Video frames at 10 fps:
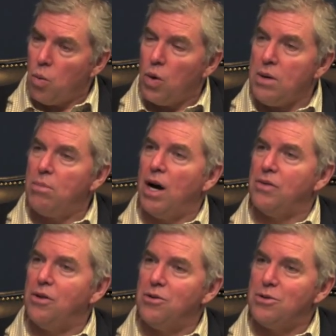We
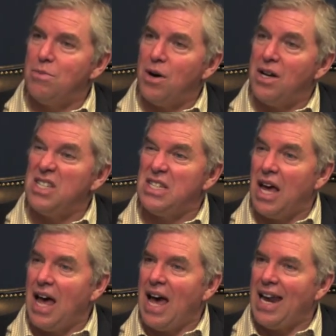bought those bonds
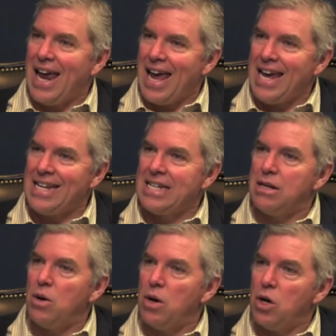at 8
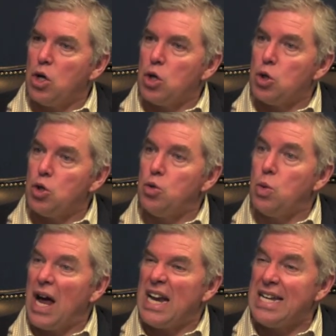
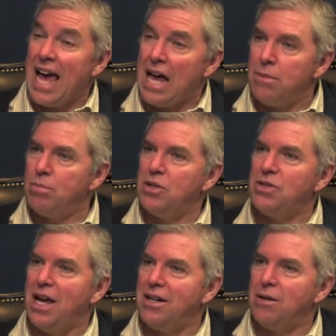to
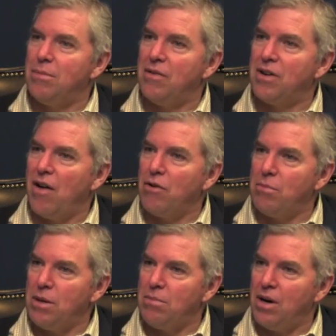10% above
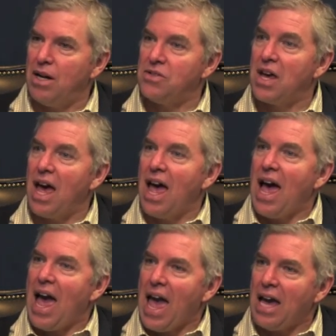government bonds,
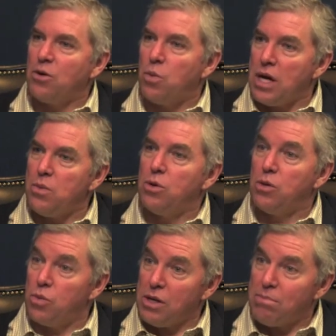and we
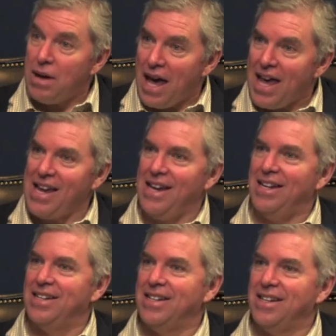were
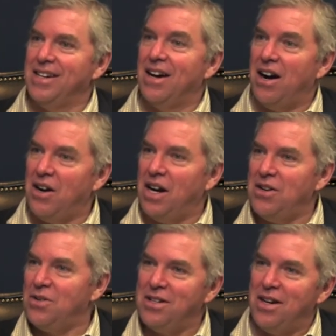repaid our
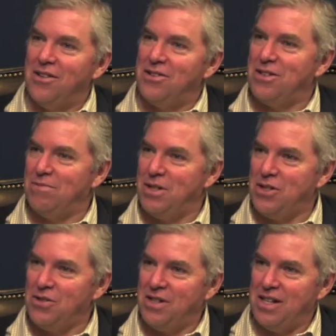$100 at
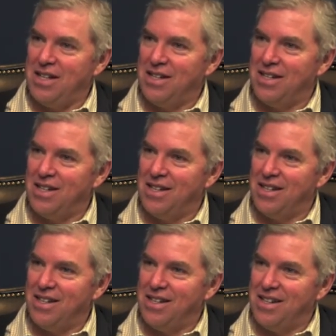maturity.
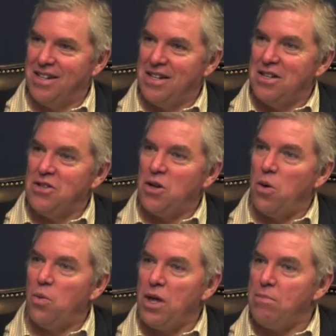
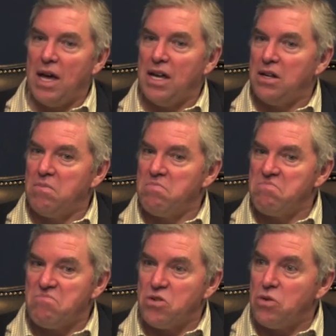So we made
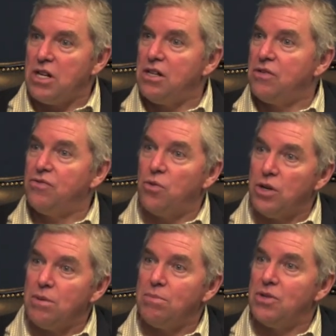30 to
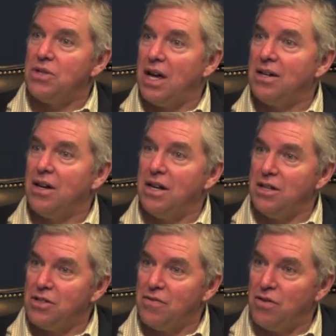40% on
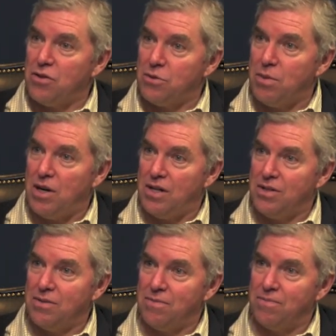each of those
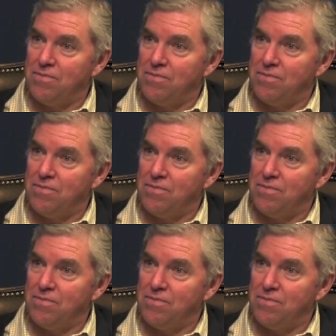bonds.